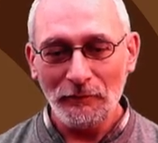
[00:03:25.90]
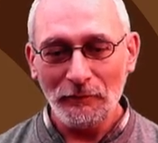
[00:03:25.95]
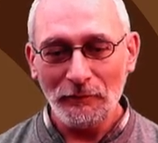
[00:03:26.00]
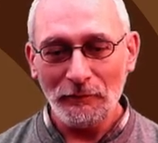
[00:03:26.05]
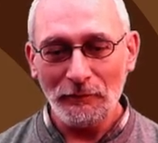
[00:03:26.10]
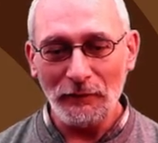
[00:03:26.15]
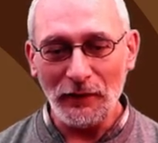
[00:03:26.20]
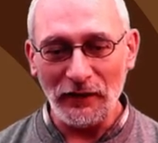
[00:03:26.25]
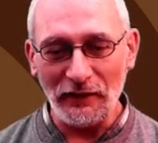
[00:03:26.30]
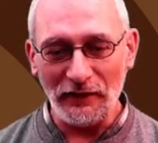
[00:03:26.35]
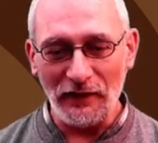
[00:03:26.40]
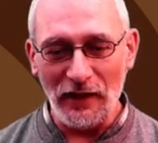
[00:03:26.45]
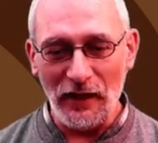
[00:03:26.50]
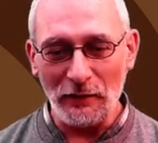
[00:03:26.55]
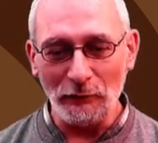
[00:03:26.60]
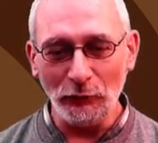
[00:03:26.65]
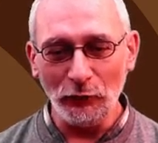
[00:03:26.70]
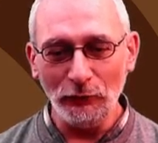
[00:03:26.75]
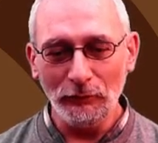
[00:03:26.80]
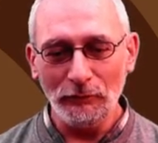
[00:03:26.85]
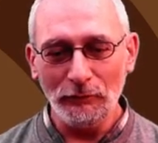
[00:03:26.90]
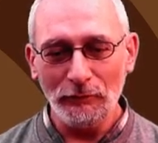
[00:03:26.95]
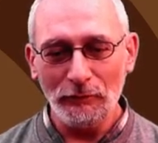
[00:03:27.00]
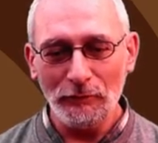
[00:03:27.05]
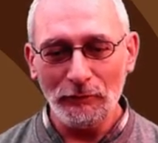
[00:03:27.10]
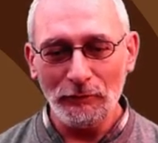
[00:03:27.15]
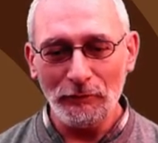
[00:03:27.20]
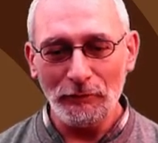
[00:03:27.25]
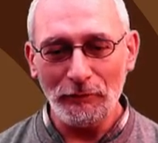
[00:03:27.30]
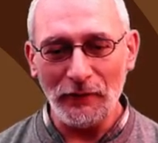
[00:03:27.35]
parliamo,
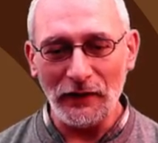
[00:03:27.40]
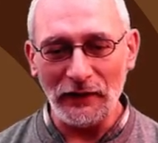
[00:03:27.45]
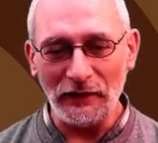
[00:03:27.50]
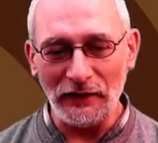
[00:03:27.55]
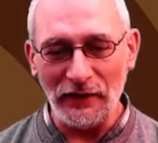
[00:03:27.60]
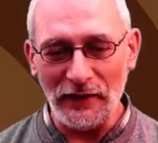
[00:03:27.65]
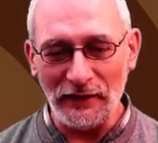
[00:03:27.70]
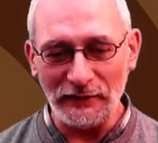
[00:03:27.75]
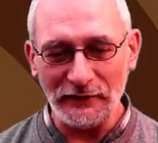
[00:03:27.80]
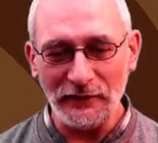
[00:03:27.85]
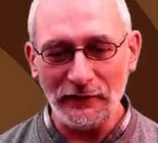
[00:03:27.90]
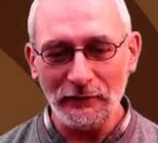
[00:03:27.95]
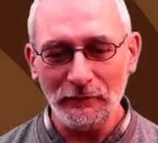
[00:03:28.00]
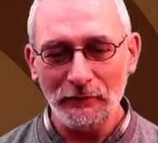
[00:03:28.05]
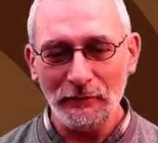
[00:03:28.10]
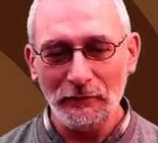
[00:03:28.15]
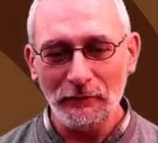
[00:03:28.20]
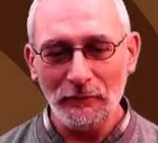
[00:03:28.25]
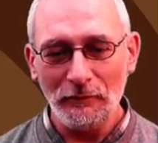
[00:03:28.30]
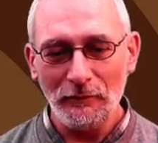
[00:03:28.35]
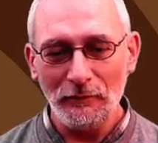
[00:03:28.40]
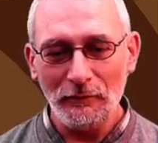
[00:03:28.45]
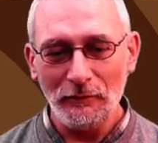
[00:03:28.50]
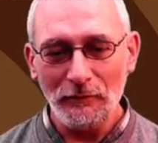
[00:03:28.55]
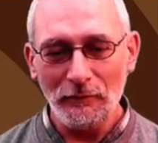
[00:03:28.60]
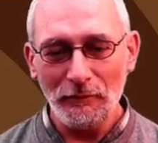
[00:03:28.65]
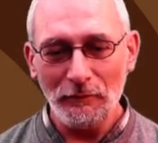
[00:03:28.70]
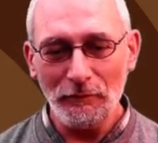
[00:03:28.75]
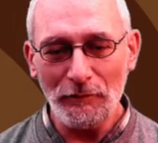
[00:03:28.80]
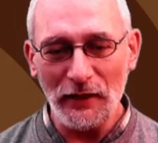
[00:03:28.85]
parlate,
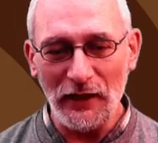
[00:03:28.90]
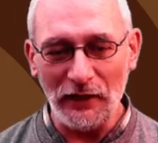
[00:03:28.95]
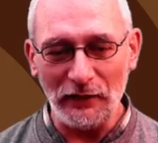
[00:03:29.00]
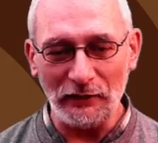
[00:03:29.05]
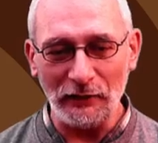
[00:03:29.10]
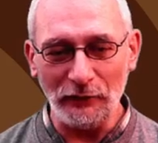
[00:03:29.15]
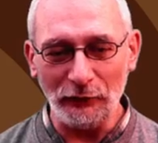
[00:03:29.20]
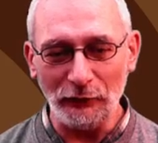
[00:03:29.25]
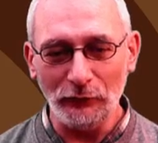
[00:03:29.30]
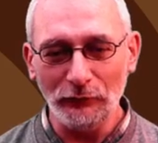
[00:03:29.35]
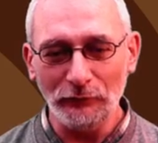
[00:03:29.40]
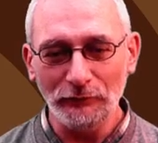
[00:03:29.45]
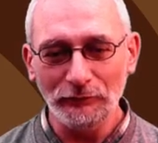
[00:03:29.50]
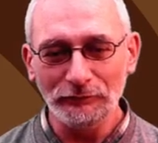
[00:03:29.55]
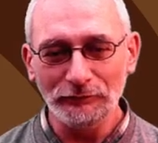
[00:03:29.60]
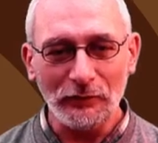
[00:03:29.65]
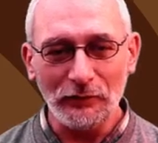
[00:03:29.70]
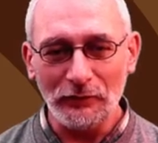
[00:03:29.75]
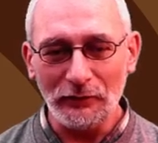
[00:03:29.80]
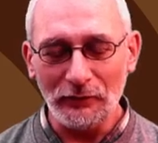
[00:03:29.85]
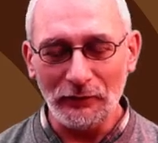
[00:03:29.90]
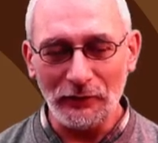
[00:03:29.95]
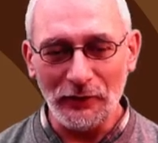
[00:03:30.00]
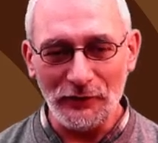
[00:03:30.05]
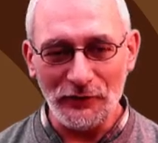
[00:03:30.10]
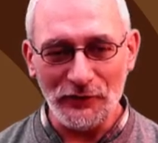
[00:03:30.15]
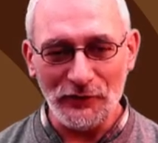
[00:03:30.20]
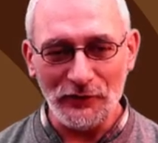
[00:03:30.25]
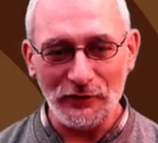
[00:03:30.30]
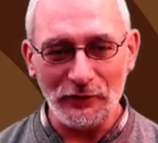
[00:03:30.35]
parlano.
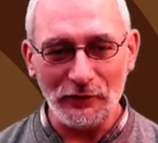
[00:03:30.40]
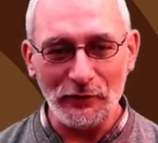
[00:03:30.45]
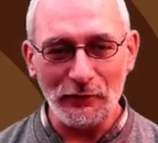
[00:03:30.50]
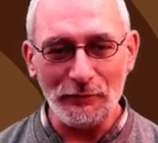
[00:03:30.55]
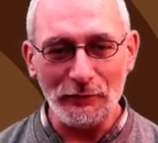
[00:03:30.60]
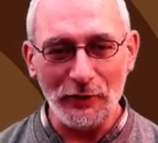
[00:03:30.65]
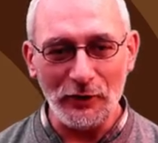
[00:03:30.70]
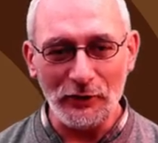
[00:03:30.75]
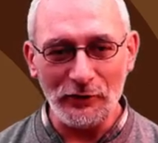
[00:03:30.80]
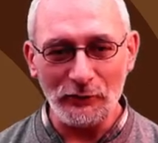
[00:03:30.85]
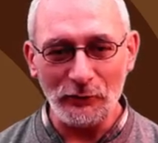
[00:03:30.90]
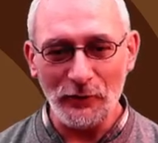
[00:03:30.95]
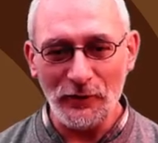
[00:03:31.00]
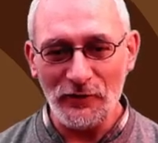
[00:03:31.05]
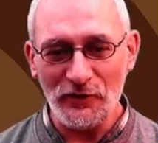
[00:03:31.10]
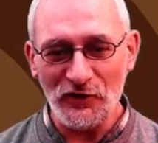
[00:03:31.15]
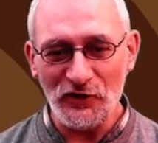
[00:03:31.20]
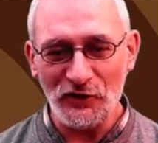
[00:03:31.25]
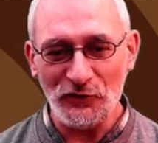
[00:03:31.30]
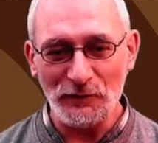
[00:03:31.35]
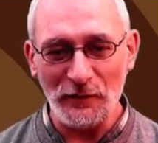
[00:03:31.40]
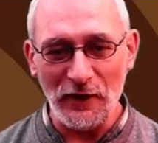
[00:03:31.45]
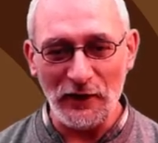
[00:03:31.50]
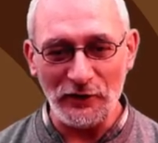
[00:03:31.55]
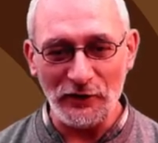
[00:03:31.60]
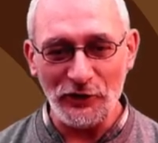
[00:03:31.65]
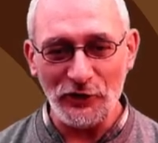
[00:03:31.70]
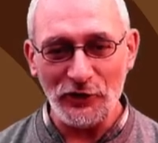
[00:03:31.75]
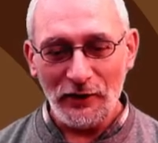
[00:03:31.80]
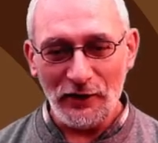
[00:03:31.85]
Let's compare it with
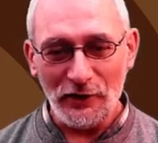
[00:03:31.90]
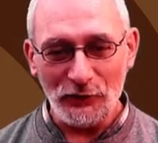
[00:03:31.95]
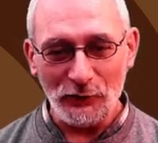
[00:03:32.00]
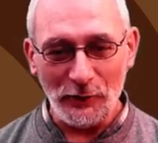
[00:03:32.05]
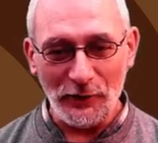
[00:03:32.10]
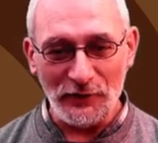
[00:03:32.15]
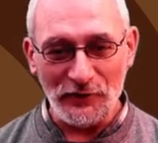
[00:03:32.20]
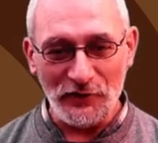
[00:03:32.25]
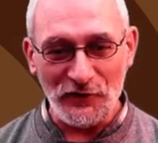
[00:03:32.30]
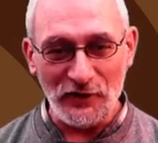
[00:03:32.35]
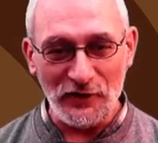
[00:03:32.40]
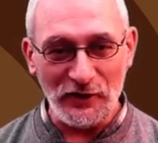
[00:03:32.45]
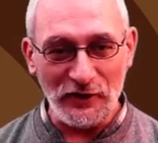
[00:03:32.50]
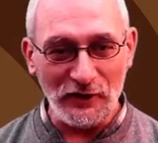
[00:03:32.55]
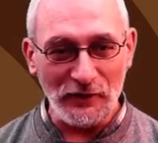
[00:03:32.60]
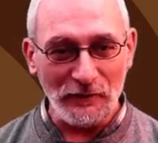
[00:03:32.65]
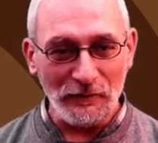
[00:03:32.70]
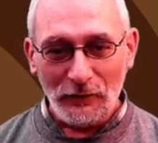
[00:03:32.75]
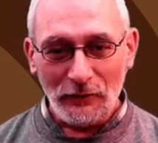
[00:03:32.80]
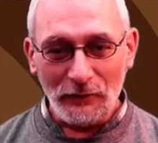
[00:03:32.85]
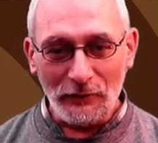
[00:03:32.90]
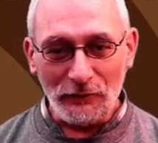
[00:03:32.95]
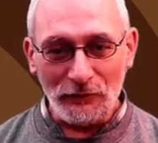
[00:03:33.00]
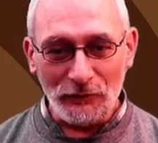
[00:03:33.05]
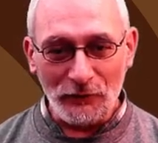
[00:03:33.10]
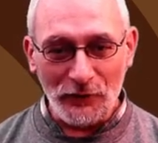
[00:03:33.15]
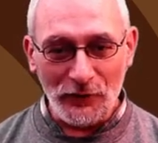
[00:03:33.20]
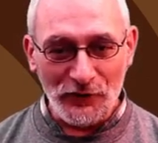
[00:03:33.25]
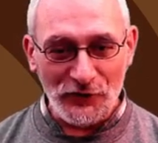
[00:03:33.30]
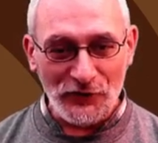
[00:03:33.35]
Spanish. As we can see, the
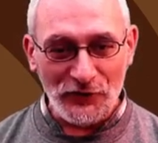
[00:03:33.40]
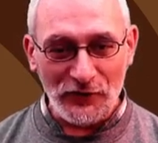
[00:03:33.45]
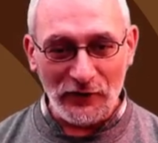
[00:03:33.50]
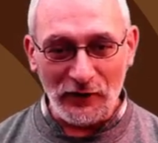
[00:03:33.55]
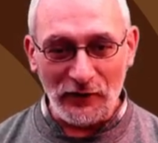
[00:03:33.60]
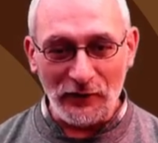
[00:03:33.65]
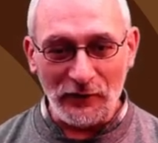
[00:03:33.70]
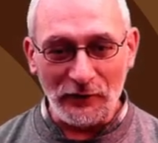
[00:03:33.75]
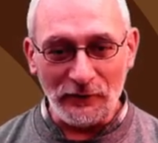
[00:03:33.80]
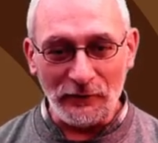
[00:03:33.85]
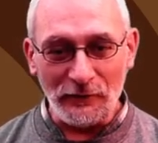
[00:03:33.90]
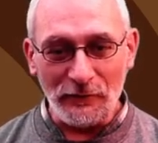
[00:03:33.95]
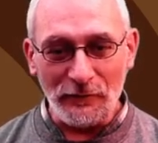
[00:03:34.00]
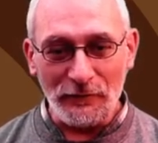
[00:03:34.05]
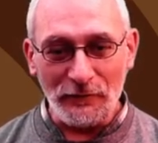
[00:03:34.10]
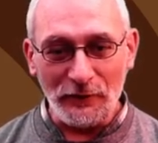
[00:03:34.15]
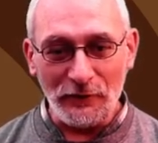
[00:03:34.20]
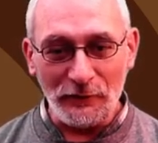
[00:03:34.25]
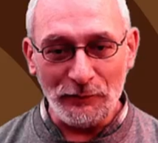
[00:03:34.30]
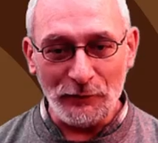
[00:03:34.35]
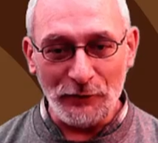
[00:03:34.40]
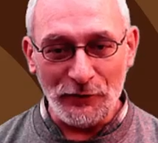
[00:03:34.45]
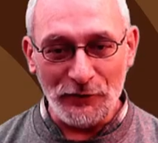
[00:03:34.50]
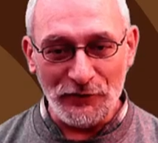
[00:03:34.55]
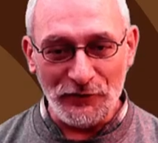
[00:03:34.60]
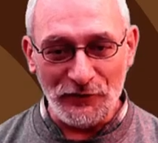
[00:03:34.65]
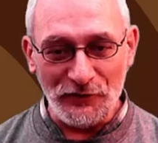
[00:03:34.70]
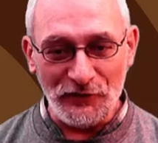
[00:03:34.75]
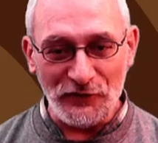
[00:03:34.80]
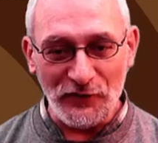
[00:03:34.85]
first and third
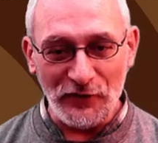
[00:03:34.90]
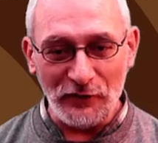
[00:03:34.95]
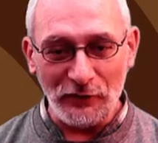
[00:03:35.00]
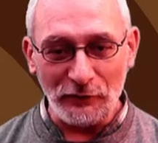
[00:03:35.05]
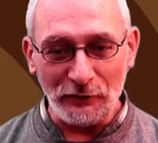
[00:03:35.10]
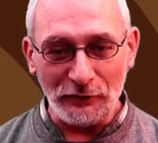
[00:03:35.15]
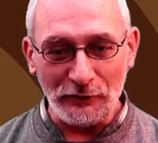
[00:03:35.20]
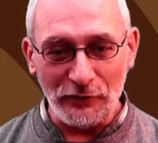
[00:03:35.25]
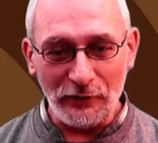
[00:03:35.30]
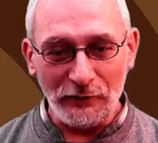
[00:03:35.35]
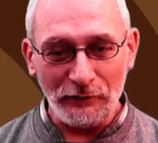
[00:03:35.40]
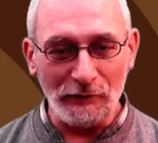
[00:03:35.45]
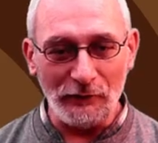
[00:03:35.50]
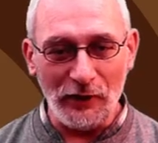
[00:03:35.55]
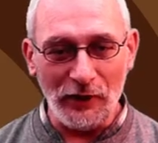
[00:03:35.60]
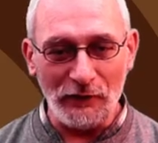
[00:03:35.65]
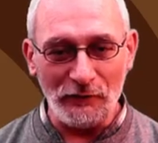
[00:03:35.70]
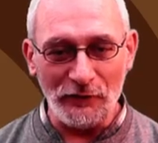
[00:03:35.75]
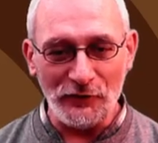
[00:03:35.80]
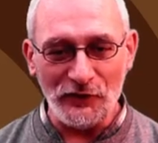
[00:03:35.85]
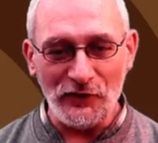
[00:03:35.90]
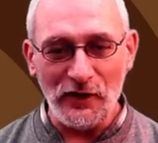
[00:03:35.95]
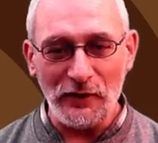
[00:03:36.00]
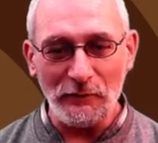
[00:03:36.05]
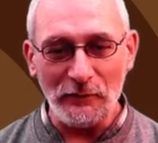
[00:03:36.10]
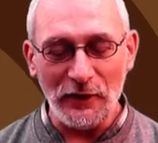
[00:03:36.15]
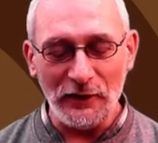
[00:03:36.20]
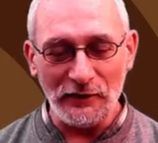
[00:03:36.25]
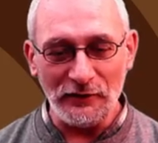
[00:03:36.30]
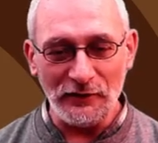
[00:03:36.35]
person singular have the same
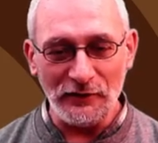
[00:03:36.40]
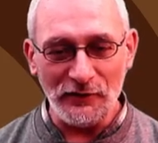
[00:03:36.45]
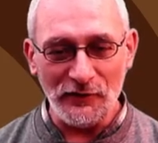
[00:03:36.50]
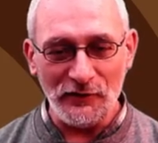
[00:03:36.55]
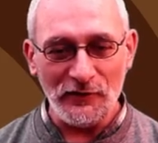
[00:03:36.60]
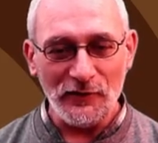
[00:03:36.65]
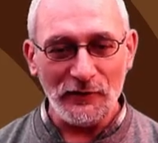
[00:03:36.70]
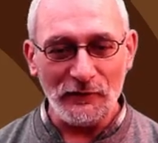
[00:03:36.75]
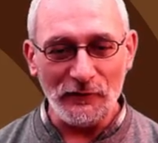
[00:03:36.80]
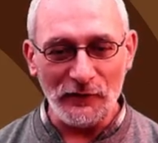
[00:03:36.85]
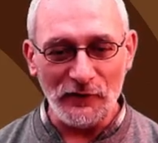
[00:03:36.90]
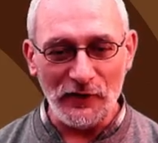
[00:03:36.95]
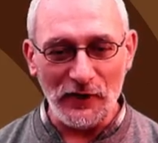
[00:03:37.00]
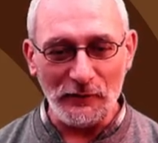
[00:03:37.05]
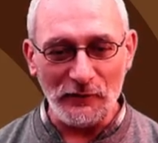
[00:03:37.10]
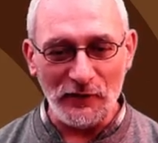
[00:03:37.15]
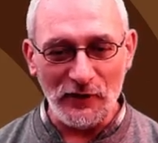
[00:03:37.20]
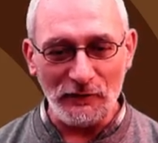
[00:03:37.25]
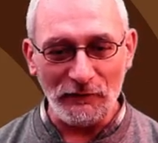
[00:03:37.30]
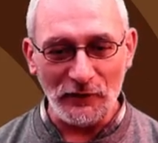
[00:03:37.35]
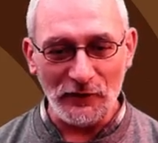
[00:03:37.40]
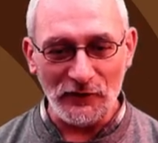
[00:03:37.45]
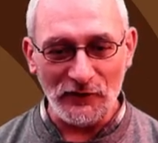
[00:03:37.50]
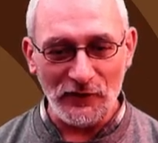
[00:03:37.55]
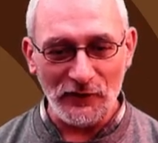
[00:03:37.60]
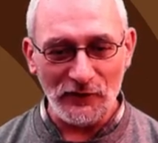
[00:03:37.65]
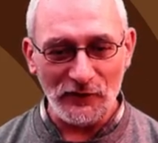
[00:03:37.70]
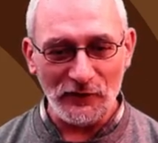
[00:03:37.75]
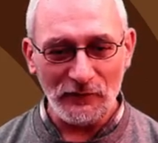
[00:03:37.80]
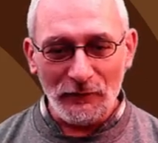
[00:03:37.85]
endings, the same
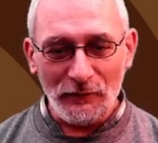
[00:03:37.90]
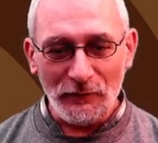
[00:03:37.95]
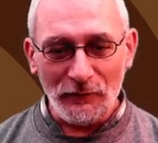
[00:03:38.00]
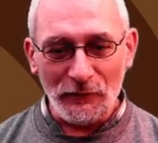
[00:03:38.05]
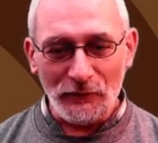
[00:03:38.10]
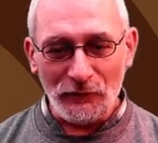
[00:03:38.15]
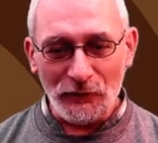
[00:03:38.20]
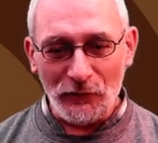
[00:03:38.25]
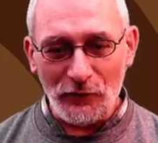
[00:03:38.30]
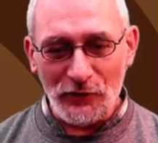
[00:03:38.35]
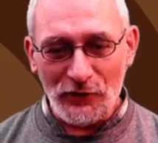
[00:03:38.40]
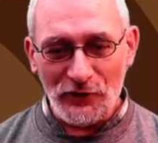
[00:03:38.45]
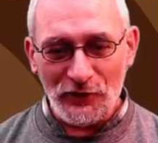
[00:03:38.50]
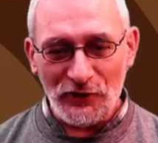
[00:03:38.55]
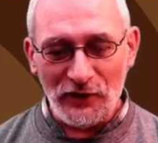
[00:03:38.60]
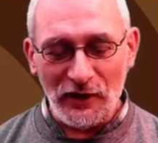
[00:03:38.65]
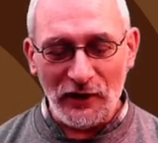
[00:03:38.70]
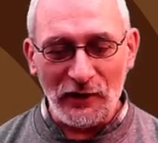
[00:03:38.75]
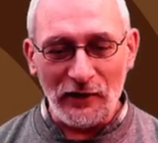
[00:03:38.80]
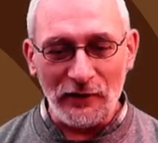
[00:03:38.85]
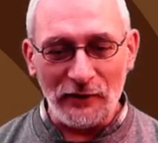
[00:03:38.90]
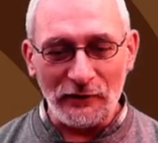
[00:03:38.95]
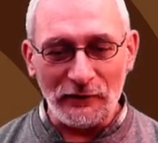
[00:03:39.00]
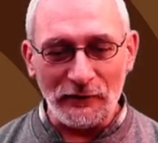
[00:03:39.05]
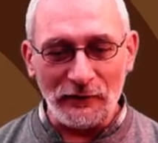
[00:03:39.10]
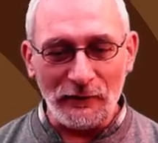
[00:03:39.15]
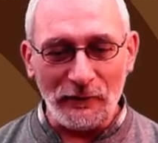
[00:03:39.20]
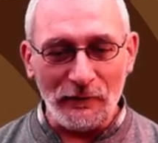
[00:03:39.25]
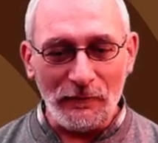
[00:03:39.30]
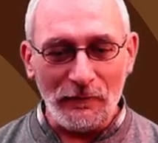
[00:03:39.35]
suffixes. The first and